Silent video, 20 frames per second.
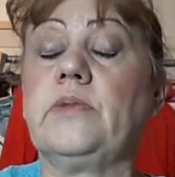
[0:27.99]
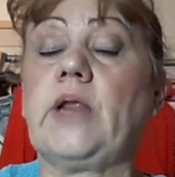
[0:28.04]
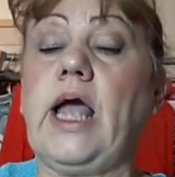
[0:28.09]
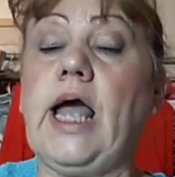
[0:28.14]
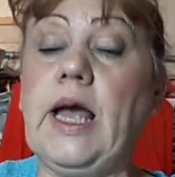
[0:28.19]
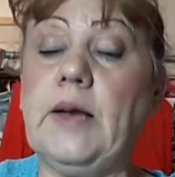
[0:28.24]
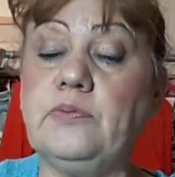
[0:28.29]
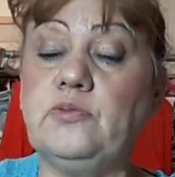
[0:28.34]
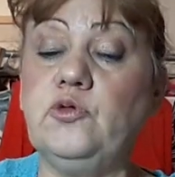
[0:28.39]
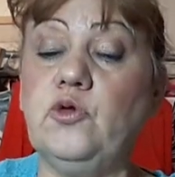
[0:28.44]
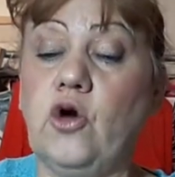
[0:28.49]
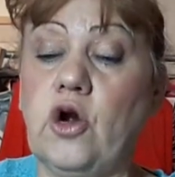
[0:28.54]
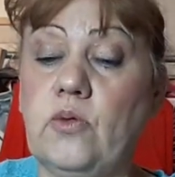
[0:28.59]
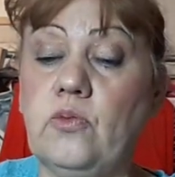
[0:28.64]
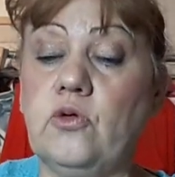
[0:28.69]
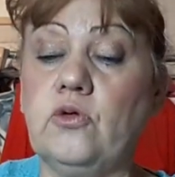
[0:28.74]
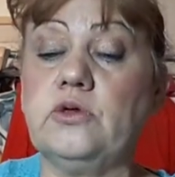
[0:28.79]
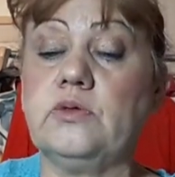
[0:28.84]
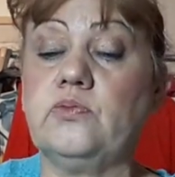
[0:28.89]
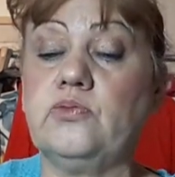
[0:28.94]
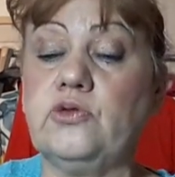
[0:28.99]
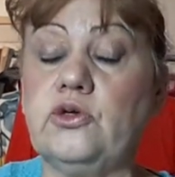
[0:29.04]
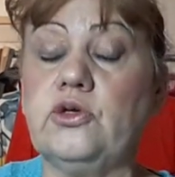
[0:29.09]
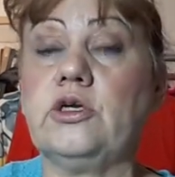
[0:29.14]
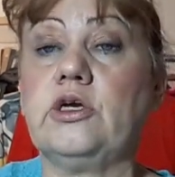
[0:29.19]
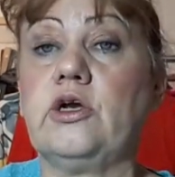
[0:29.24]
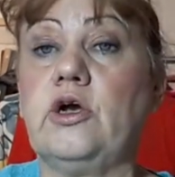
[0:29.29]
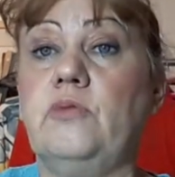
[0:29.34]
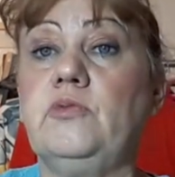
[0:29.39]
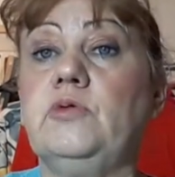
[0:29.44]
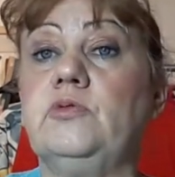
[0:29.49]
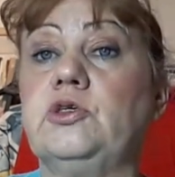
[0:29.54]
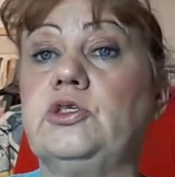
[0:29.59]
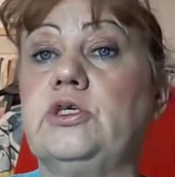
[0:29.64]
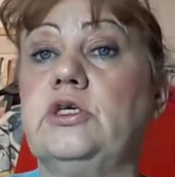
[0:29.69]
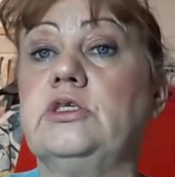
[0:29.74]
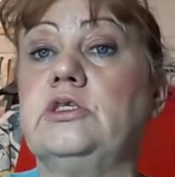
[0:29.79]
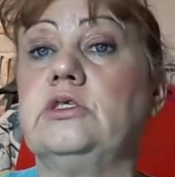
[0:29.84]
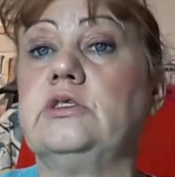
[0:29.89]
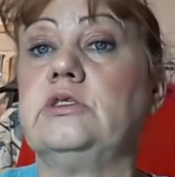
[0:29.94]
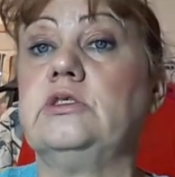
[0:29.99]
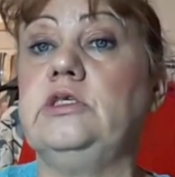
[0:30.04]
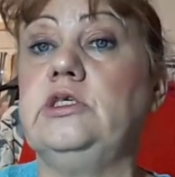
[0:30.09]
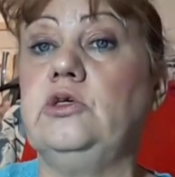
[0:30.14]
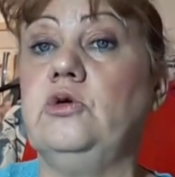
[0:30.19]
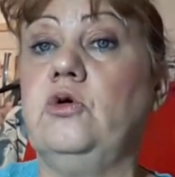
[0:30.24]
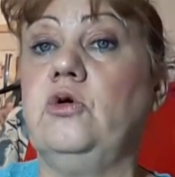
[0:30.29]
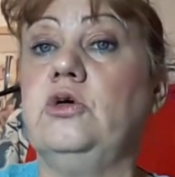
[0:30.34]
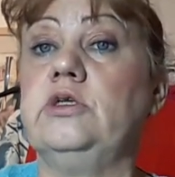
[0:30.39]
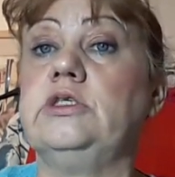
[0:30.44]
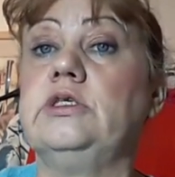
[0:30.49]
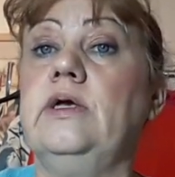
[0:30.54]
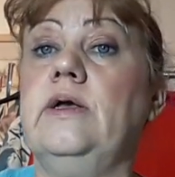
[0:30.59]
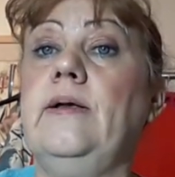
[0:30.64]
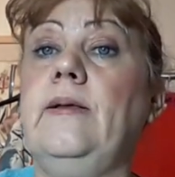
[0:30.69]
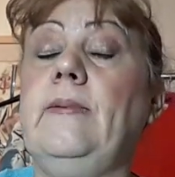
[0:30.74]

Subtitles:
Abnormal Beauty Company, which does Neod.